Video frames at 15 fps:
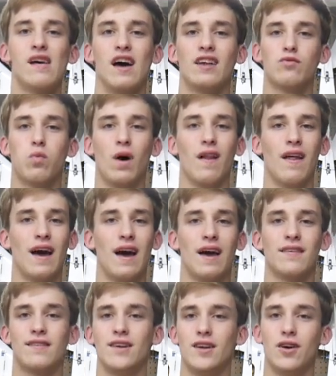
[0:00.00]
as well
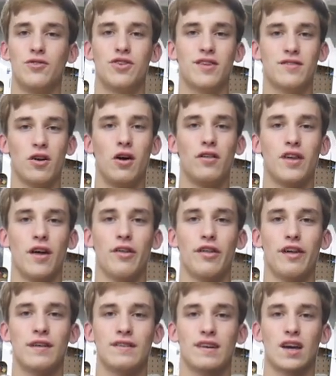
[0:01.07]
as, you know, just all the other
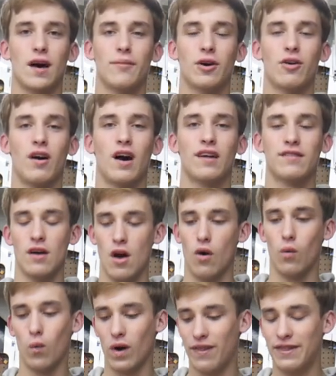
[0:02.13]
things that come across
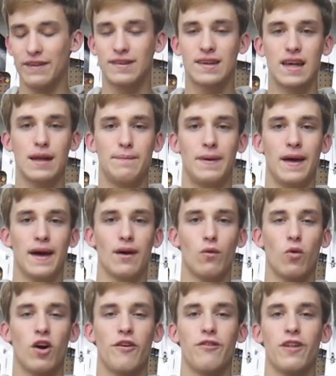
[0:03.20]
with this guinea pig,
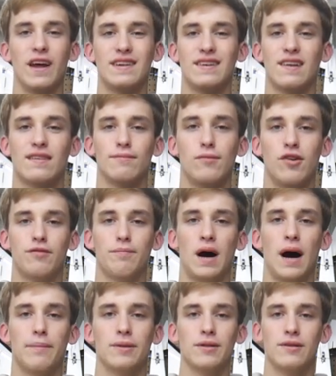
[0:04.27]
one of Flite Test's most
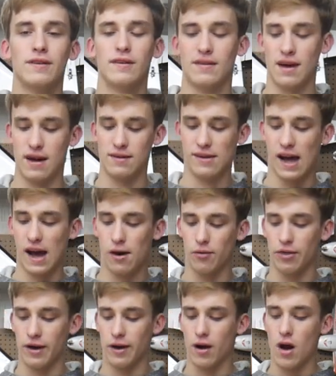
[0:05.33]
popular designs
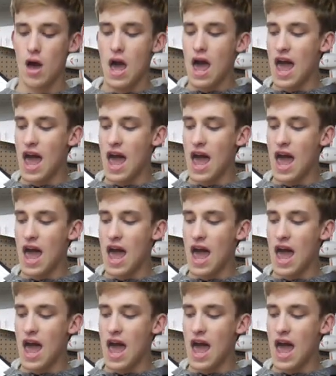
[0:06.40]
out there.